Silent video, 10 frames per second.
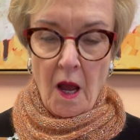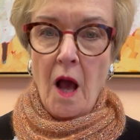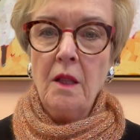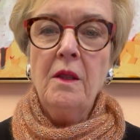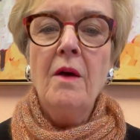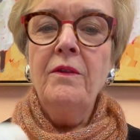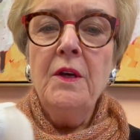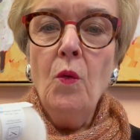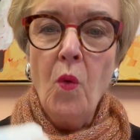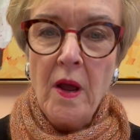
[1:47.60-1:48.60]
a lovely
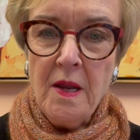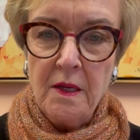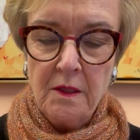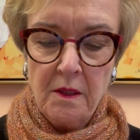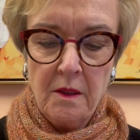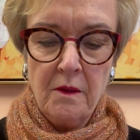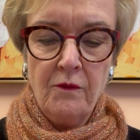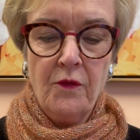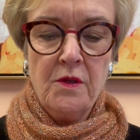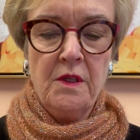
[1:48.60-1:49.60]
white
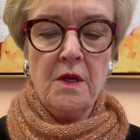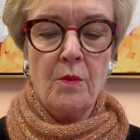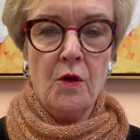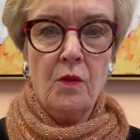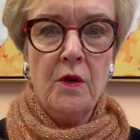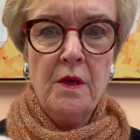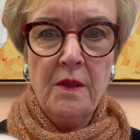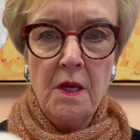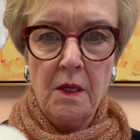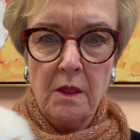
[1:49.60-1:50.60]
for the summer. What do you
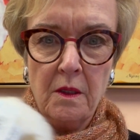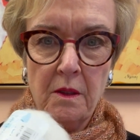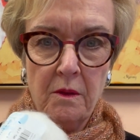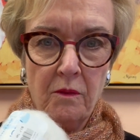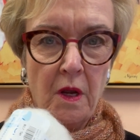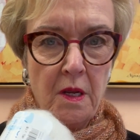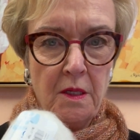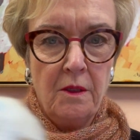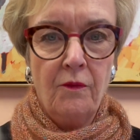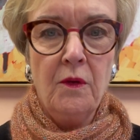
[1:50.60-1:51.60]
think? Right?
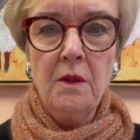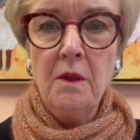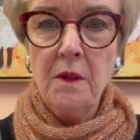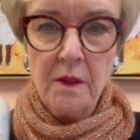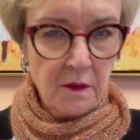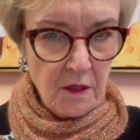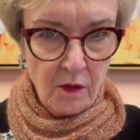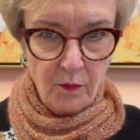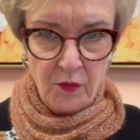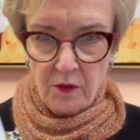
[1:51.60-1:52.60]
For a little,
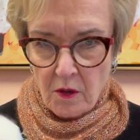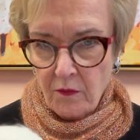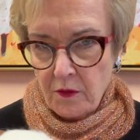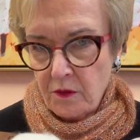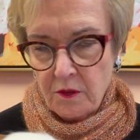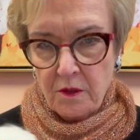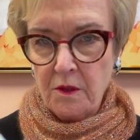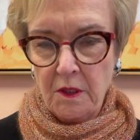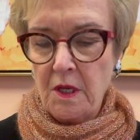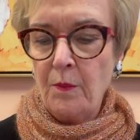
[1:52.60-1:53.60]
put it over your, just
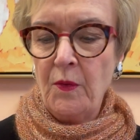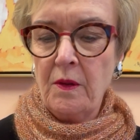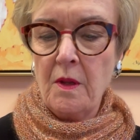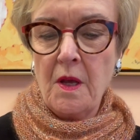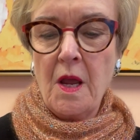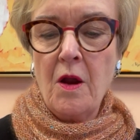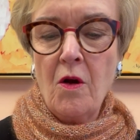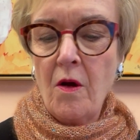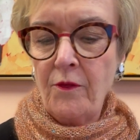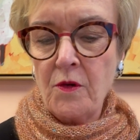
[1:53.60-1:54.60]
keep it air
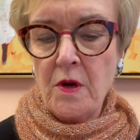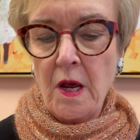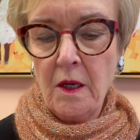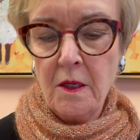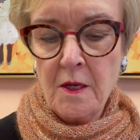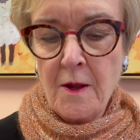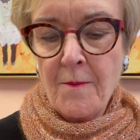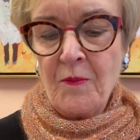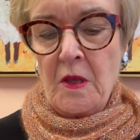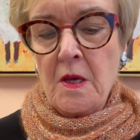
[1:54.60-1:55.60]
off your neck.
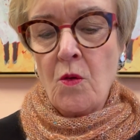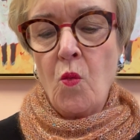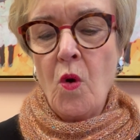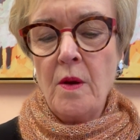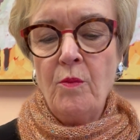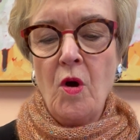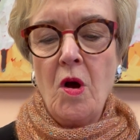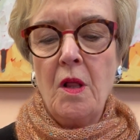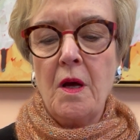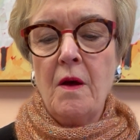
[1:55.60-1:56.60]
One
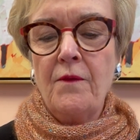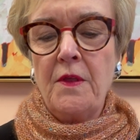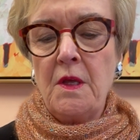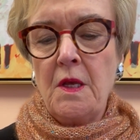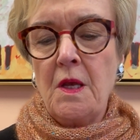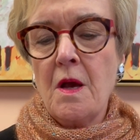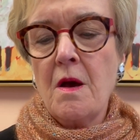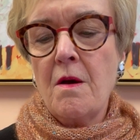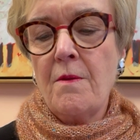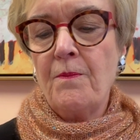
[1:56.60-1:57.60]
ball of the
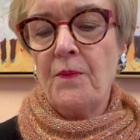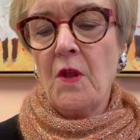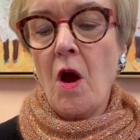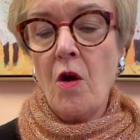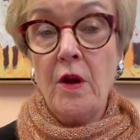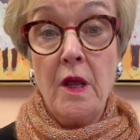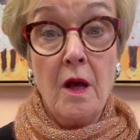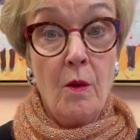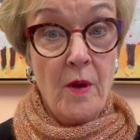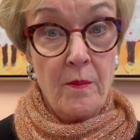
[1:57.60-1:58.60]

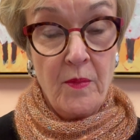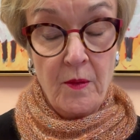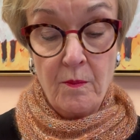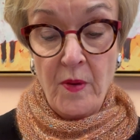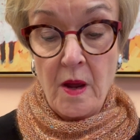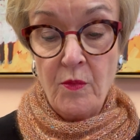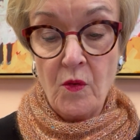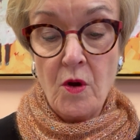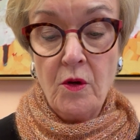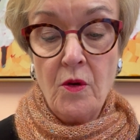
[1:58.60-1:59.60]
Ariel by
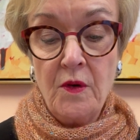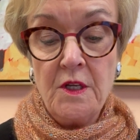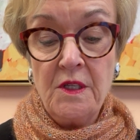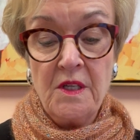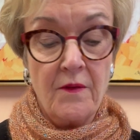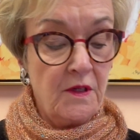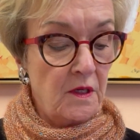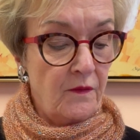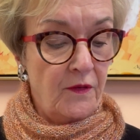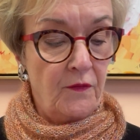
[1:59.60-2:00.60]
Barocco is
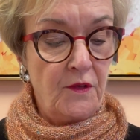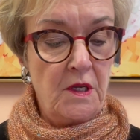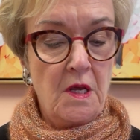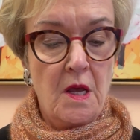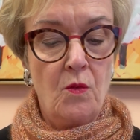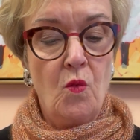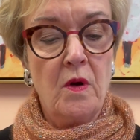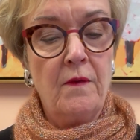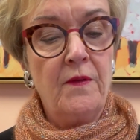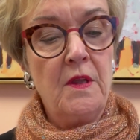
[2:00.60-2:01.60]
$17.50, and one
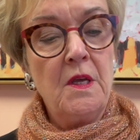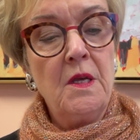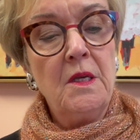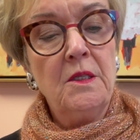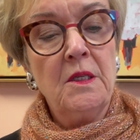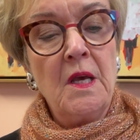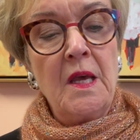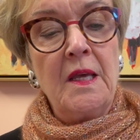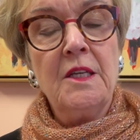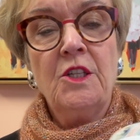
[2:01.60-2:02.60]
of these is